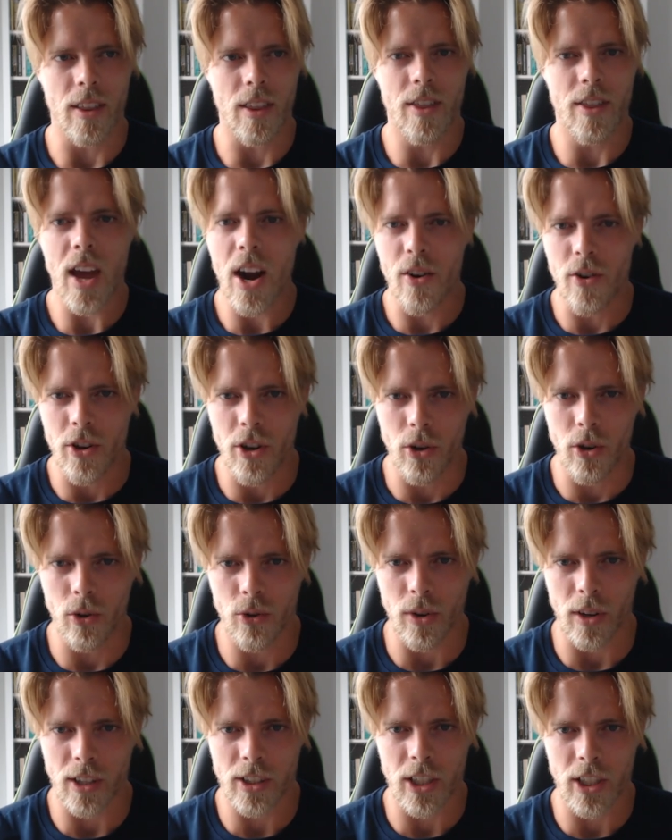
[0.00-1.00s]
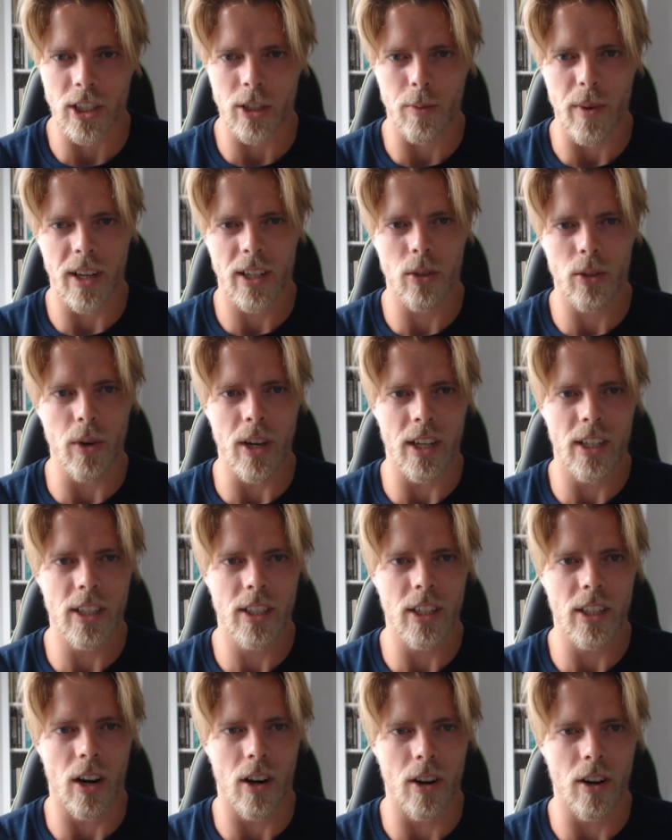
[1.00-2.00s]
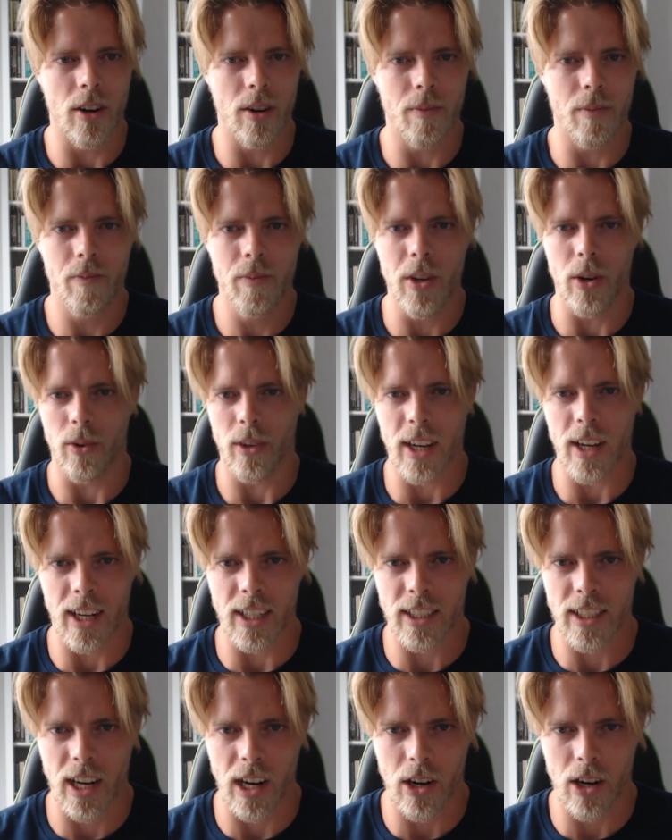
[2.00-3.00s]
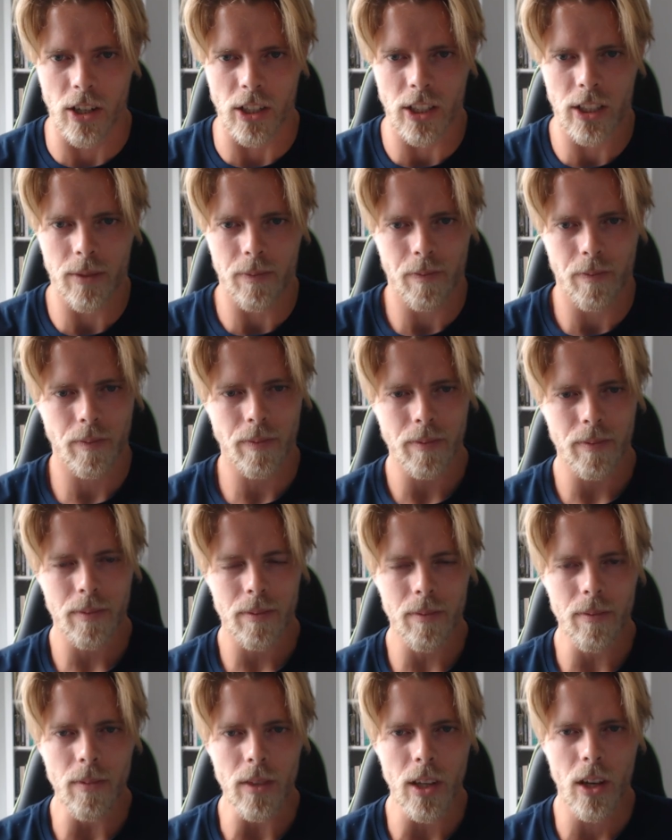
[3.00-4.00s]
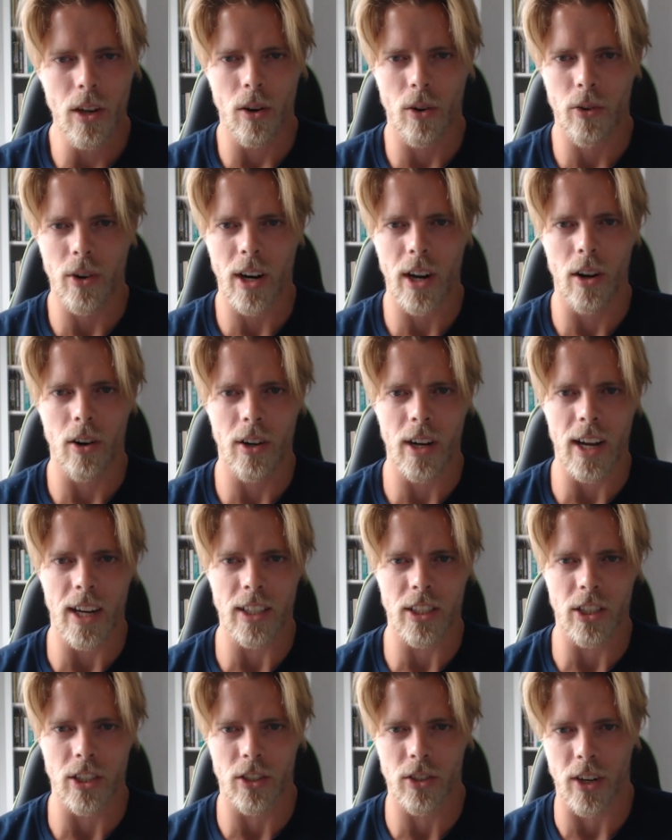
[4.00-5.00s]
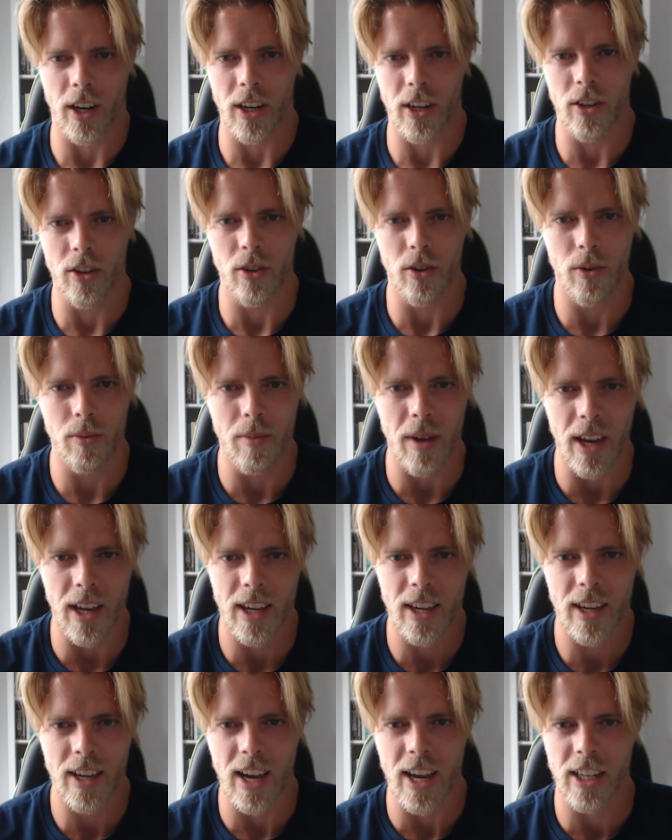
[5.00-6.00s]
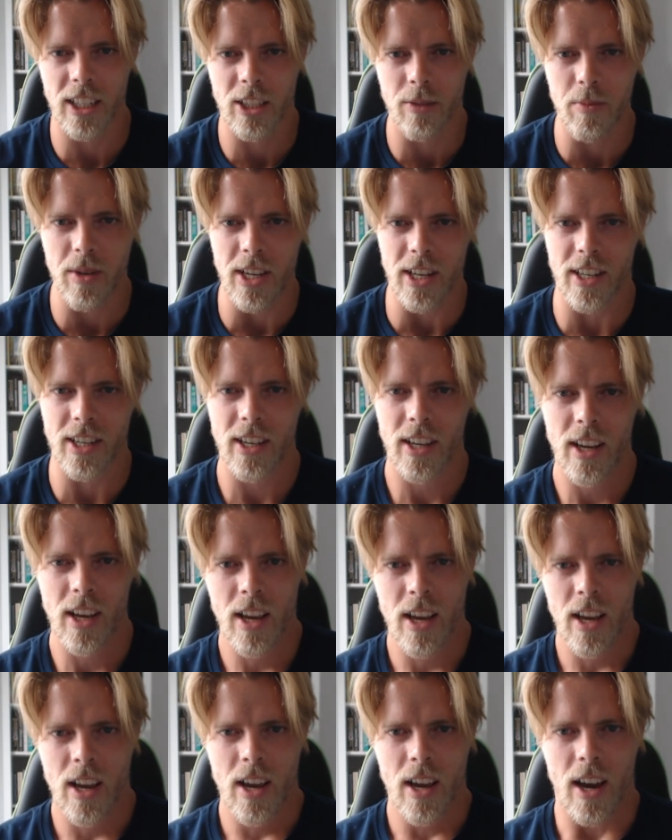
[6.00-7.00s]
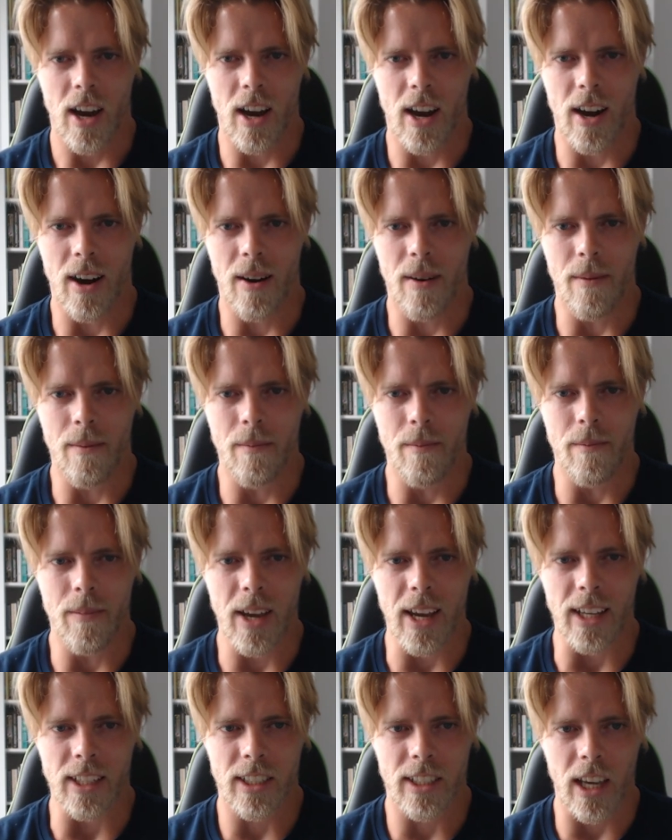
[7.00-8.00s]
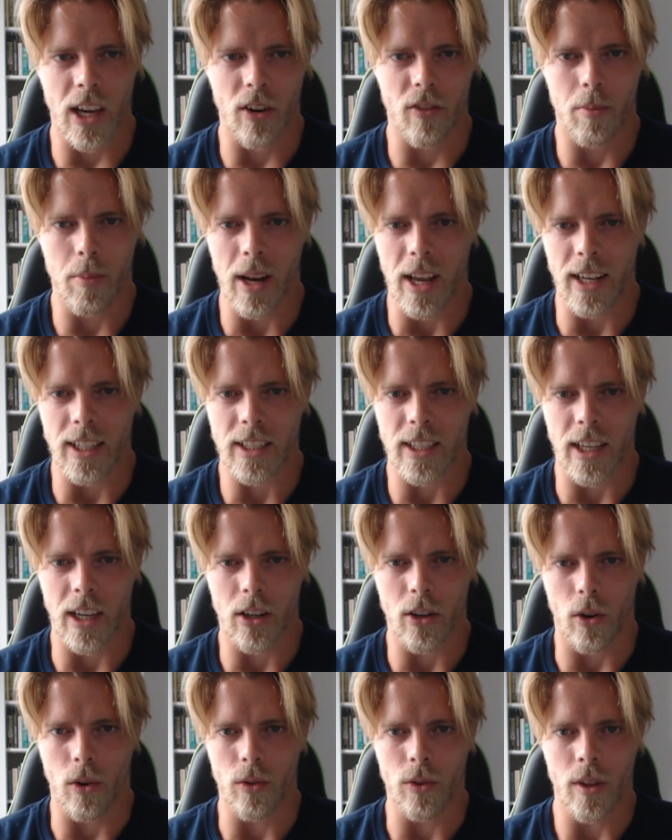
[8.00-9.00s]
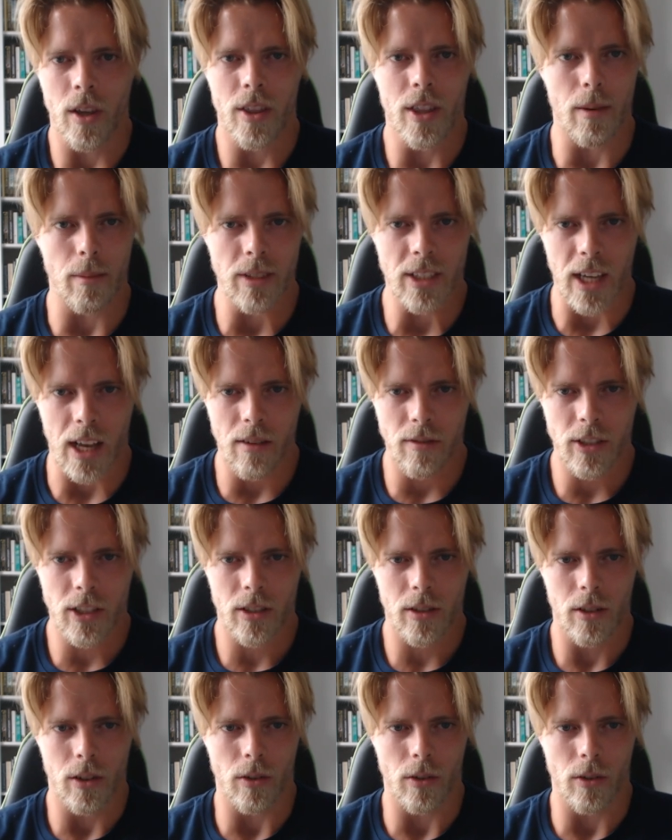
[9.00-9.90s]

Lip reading: their usual suspects, which are, you know, guys like us, you know, regular guys just trying to make ends meet, instead of placing it on themselves.